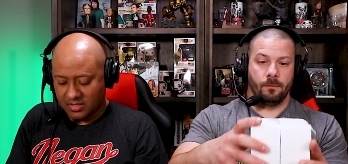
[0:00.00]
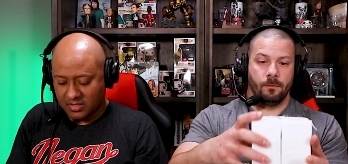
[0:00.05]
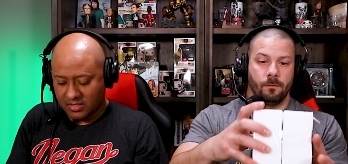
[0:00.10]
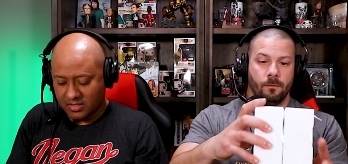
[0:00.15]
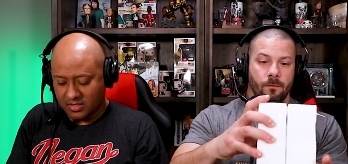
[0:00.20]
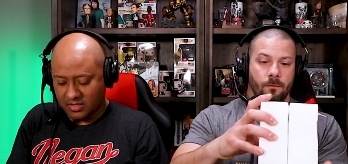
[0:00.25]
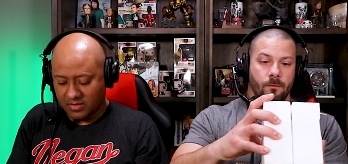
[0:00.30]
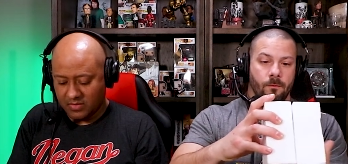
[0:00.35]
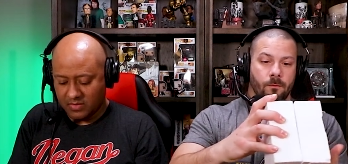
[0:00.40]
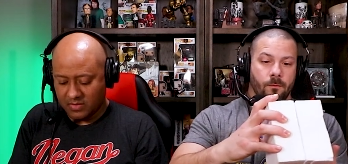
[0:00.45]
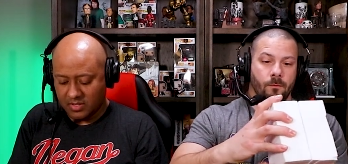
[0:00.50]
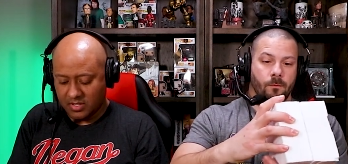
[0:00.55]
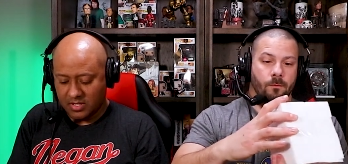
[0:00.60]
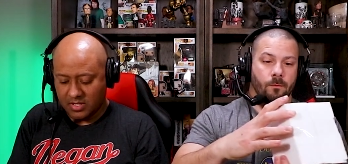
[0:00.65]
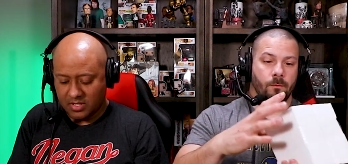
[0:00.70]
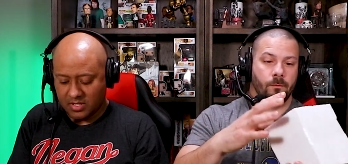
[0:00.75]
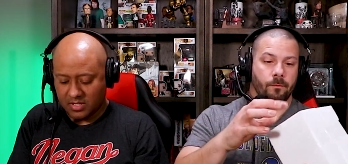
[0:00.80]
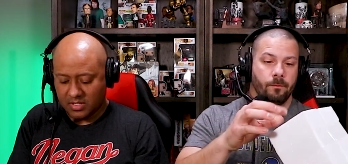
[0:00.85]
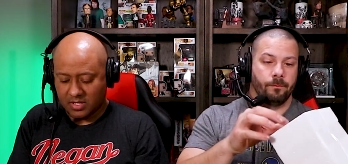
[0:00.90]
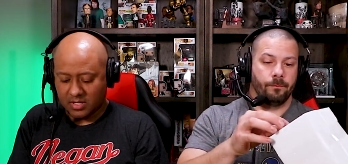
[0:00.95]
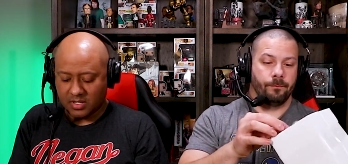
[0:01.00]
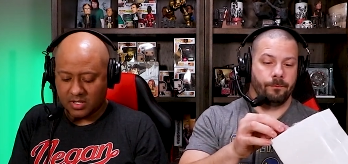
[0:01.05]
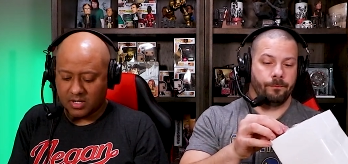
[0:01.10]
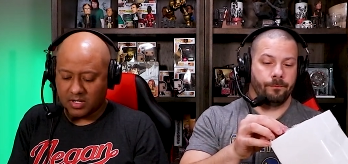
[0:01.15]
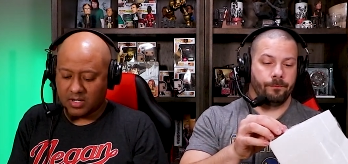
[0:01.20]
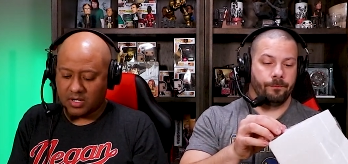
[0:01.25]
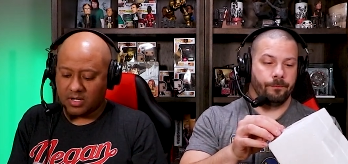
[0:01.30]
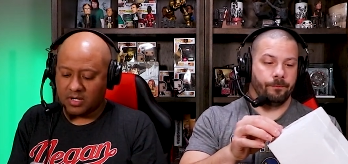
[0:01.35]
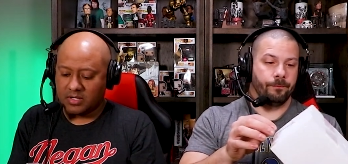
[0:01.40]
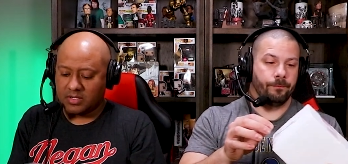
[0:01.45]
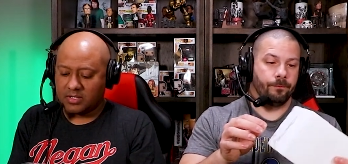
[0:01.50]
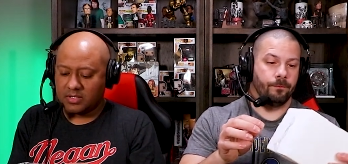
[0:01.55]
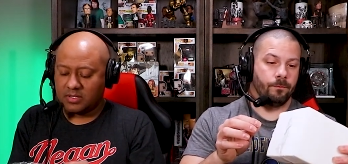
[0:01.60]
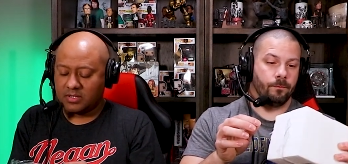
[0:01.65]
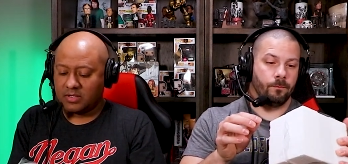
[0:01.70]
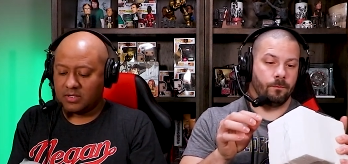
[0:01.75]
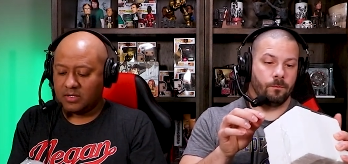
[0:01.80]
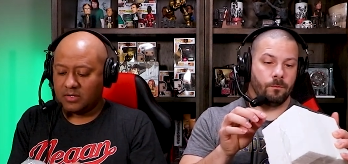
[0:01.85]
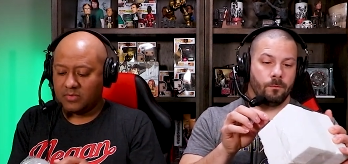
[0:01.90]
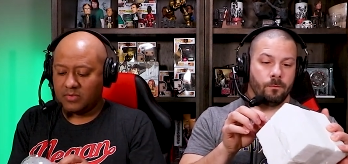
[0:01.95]
Speaker 1: all right,
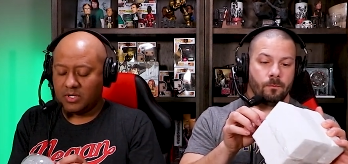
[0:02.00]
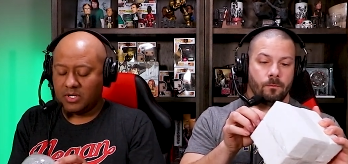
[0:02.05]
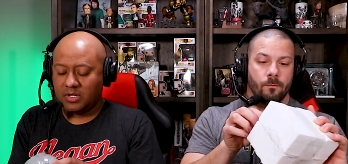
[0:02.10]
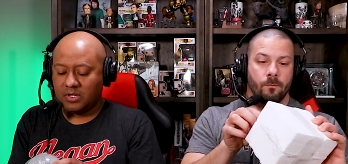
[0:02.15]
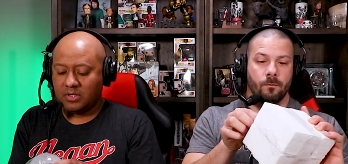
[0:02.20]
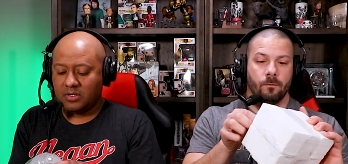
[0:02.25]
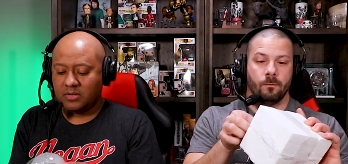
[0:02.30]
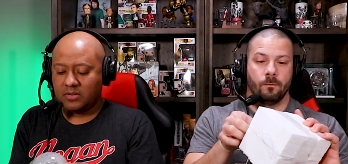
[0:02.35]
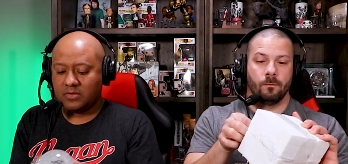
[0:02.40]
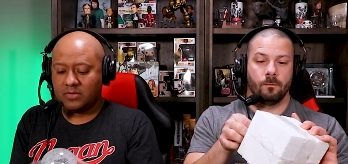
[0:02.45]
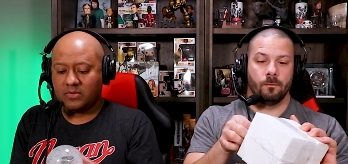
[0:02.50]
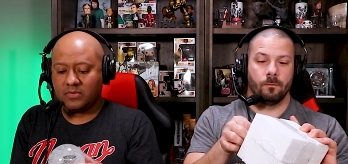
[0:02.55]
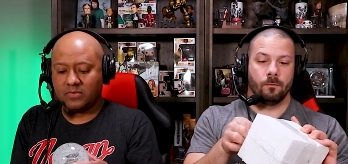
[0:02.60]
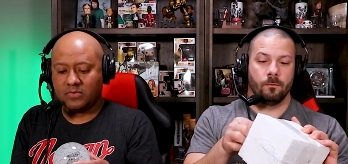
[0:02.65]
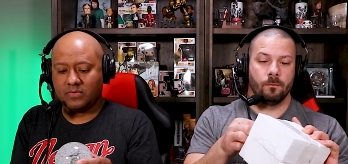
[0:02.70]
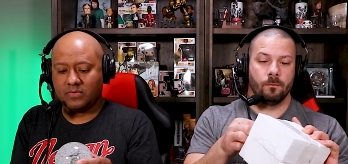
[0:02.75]
here we go